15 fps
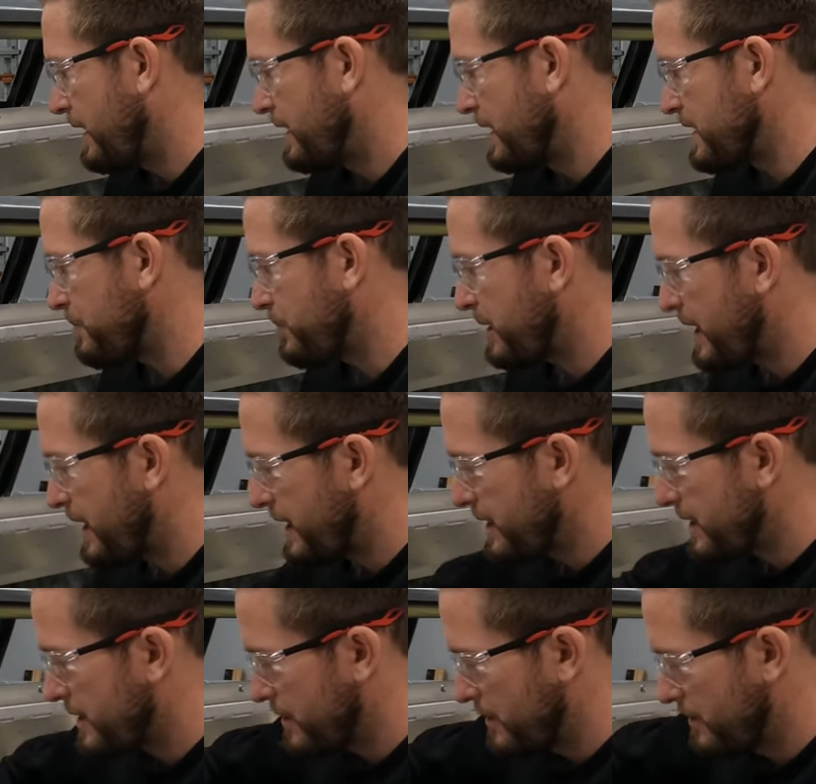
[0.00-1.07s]
in its
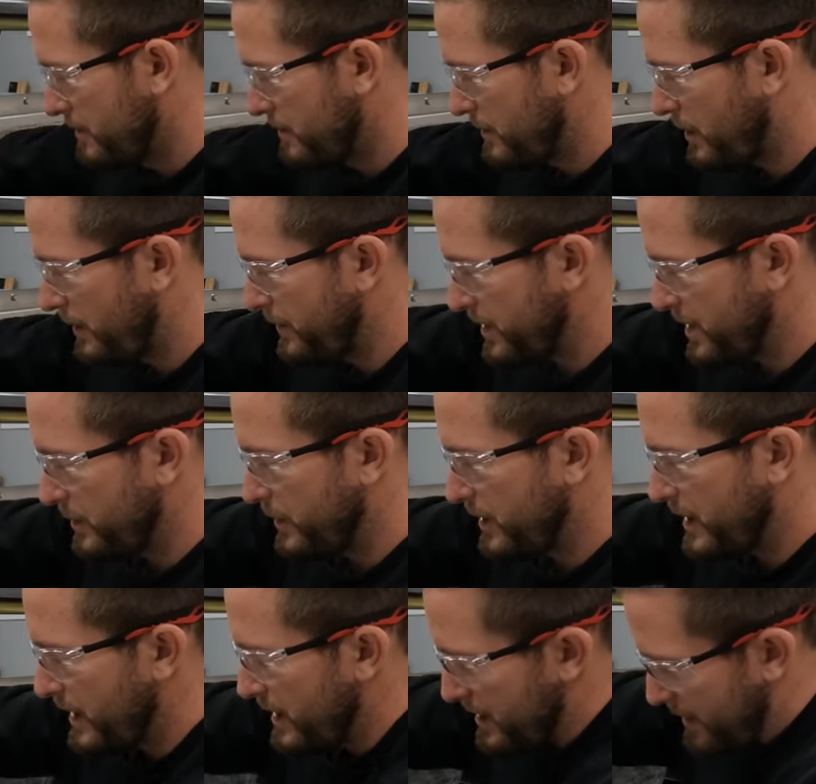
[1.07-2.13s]
place, obviously
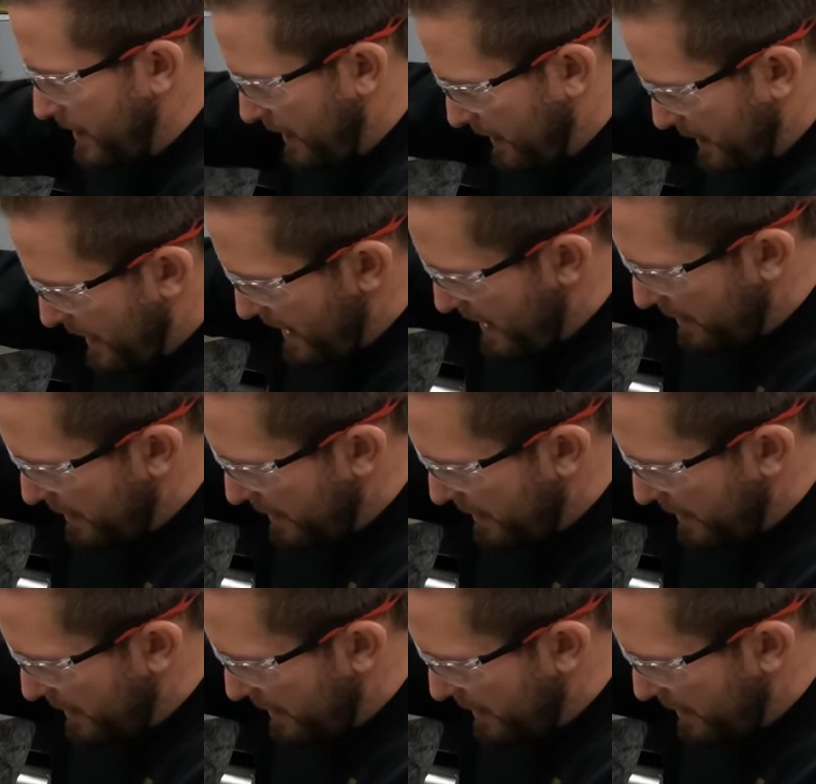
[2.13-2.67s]
with these taken